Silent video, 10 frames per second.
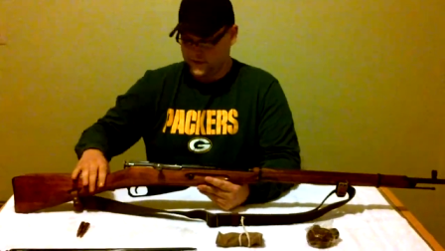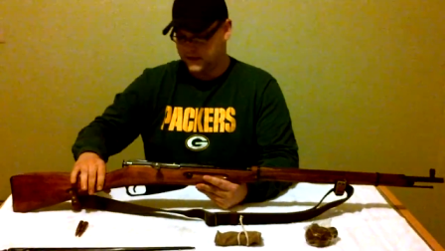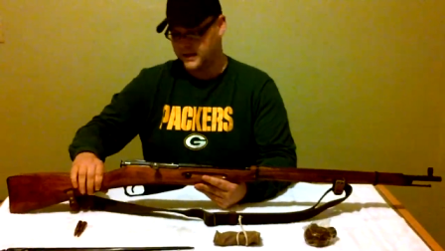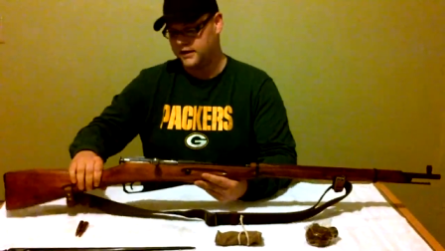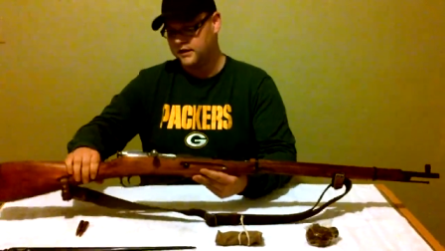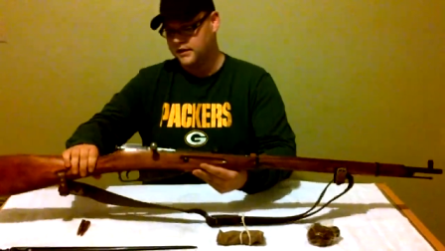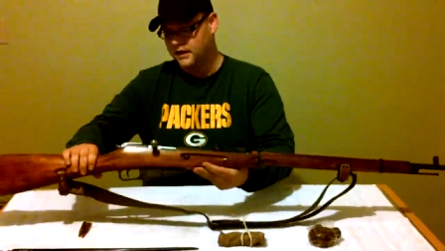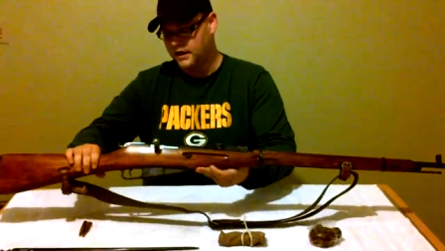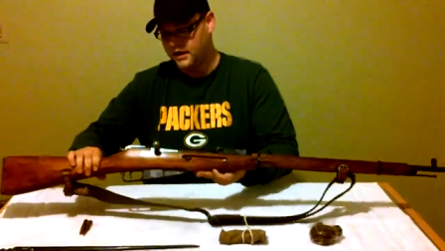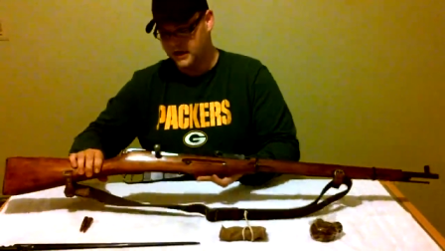Okay.
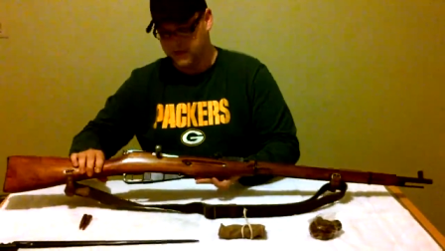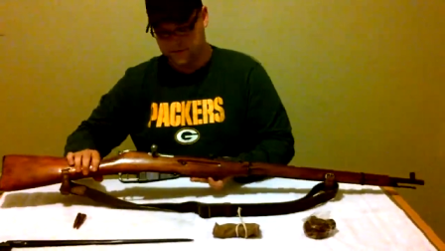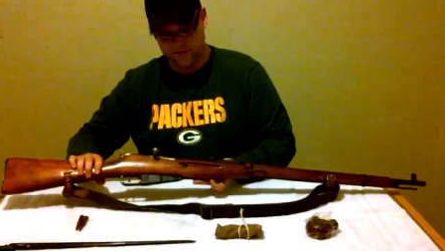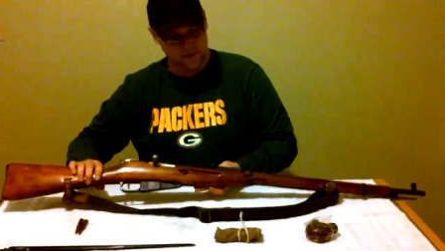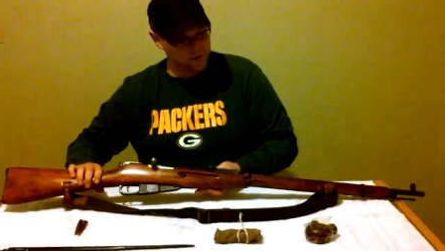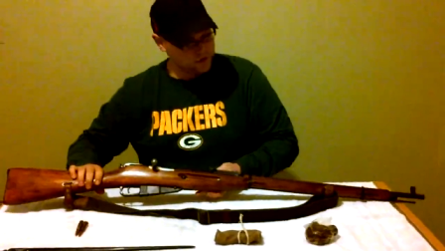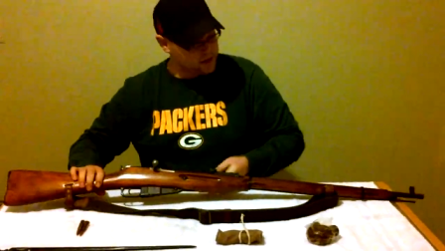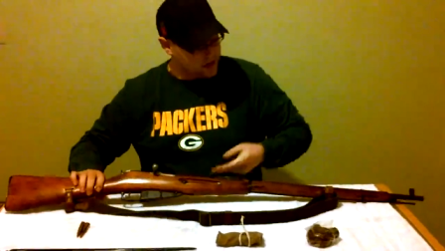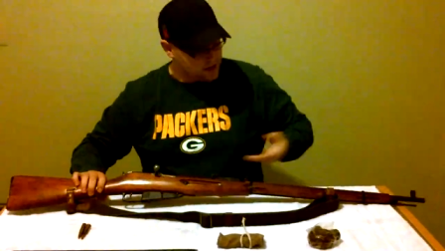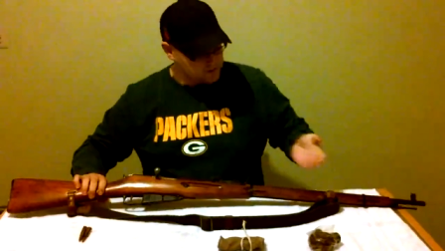
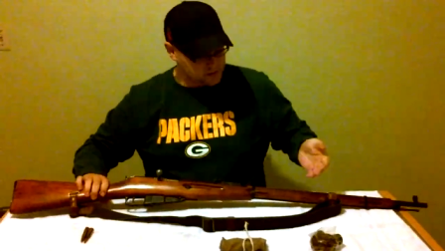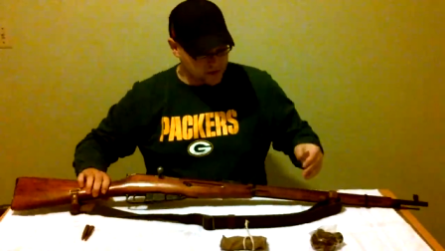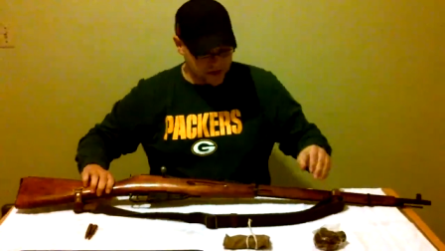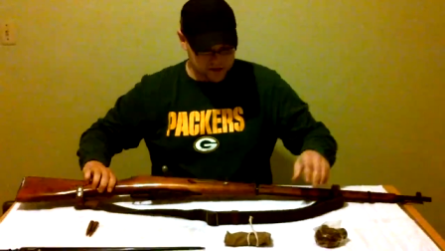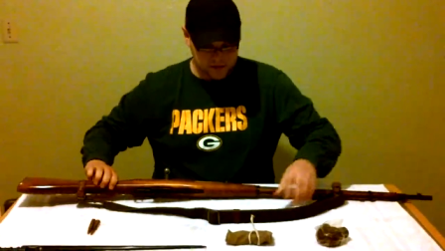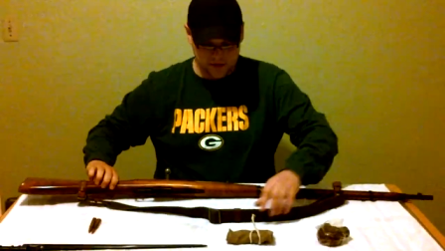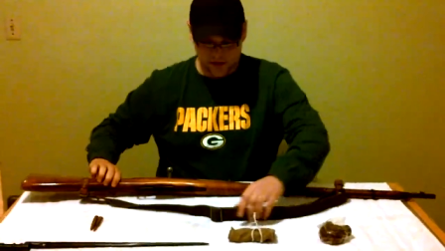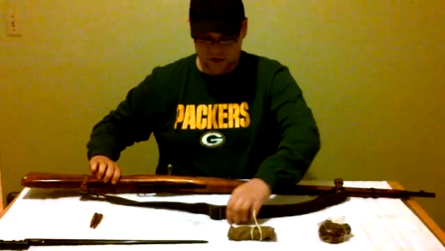What comes with this